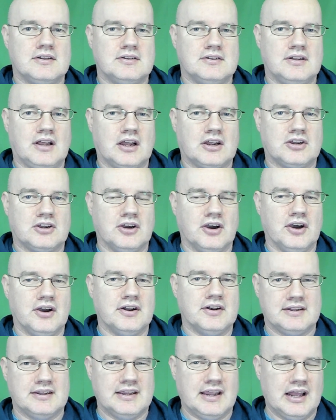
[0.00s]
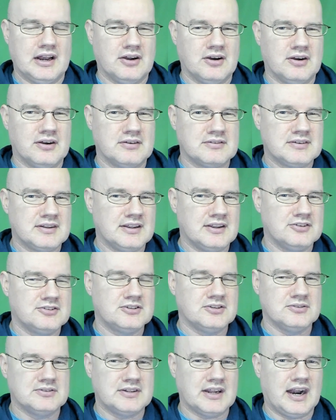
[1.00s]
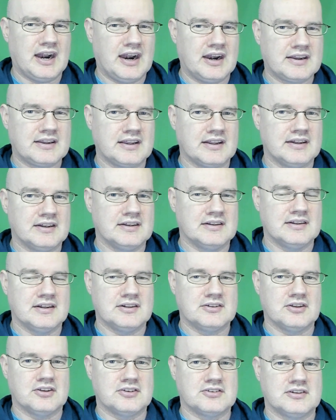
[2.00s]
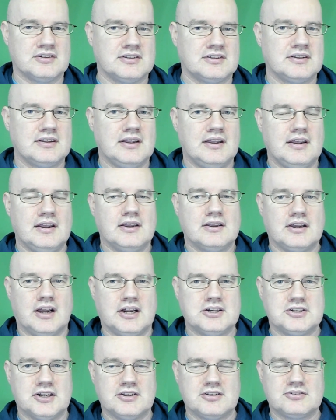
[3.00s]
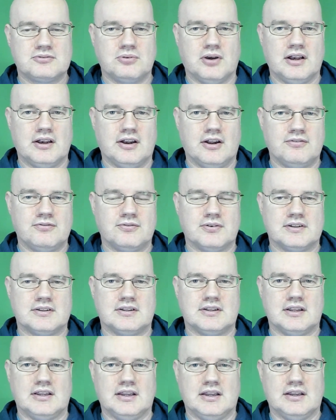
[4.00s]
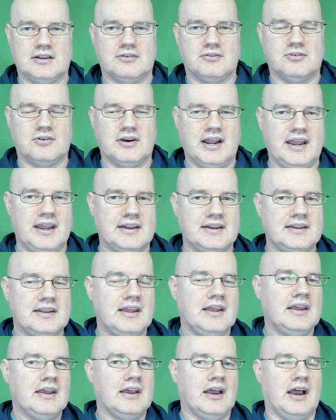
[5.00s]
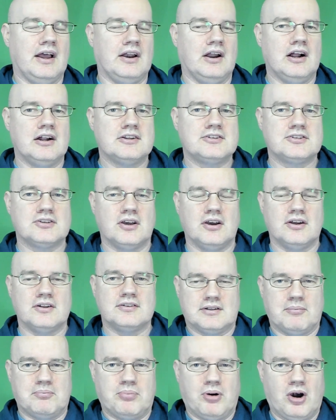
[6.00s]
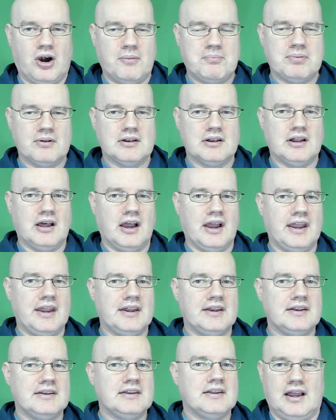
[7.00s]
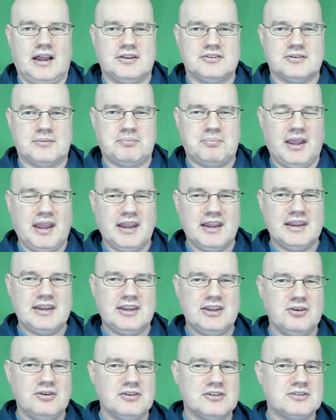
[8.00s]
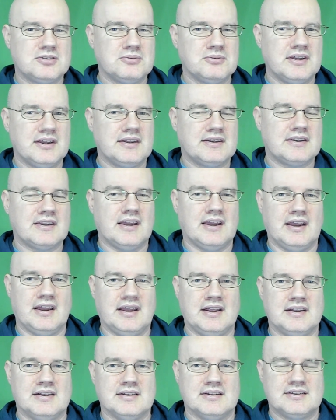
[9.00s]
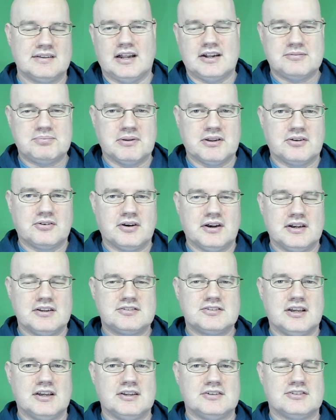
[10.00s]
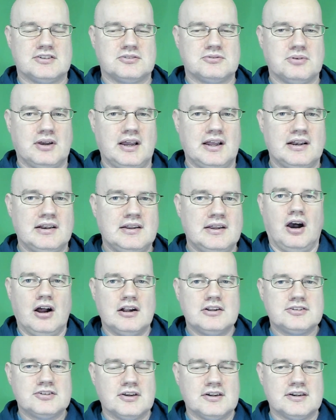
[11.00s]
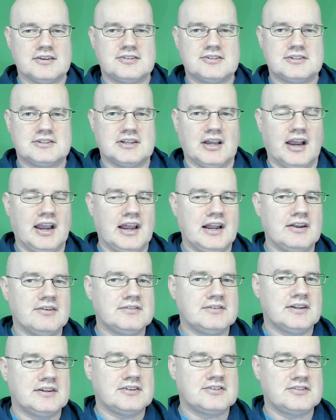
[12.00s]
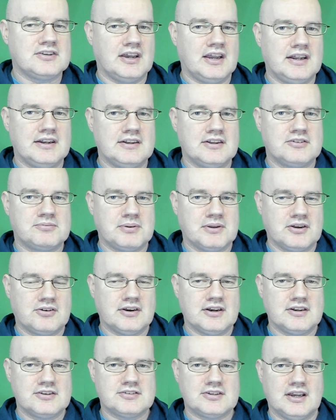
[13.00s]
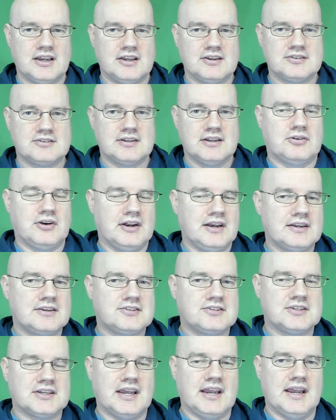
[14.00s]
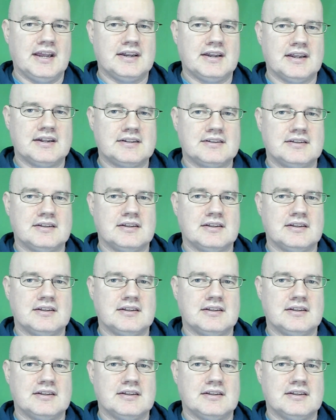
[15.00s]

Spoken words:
not good. The yellow is too dark and it doesn't contrast well enough with the red. And also the purple line has a pink hue to it, and that's been criticized as well. Also the style of the design has been criticized. Critics say that